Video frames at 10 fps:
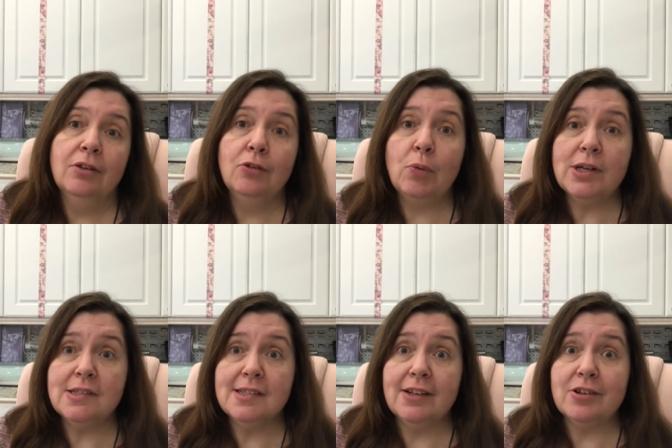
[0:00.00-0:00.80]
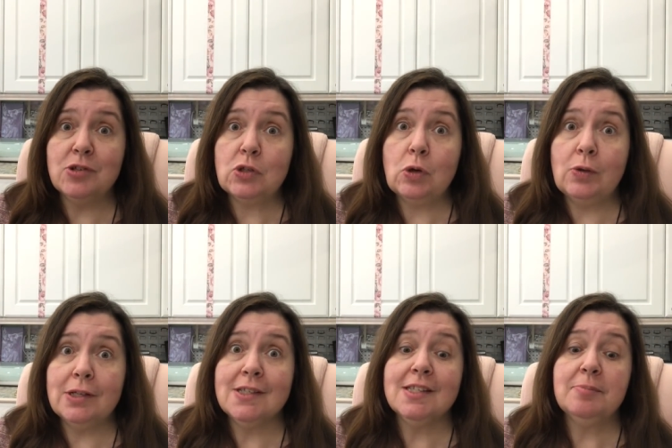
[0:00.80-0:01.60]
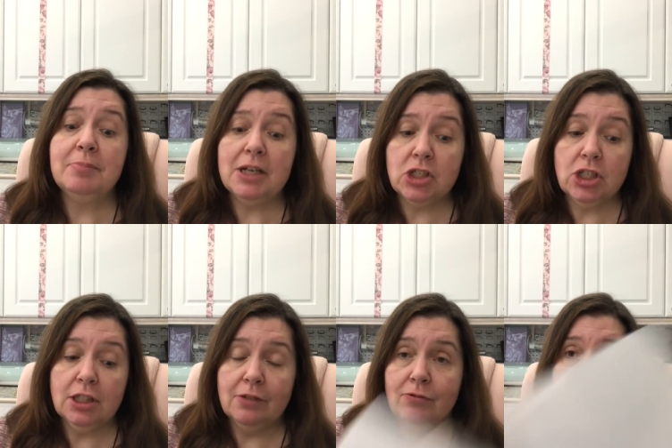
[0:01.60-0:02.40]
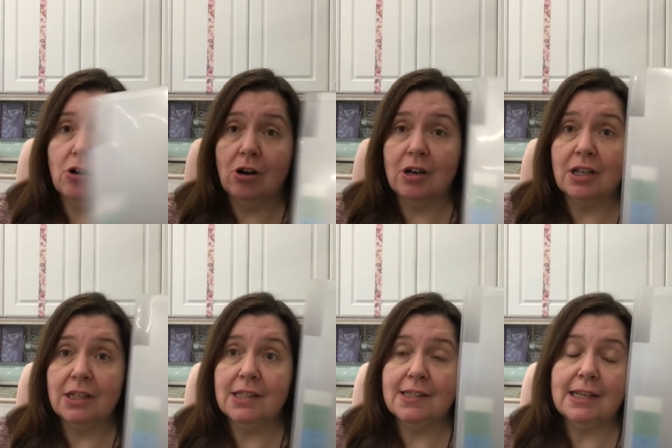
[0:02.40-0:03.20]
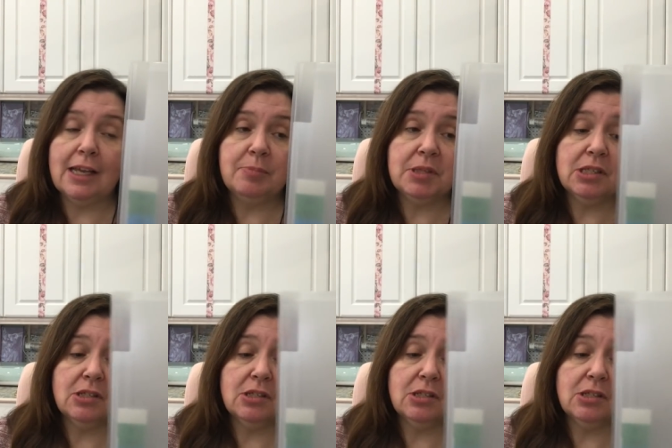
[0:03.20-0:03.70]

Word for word: the ones that are sold especially for our cling stamps.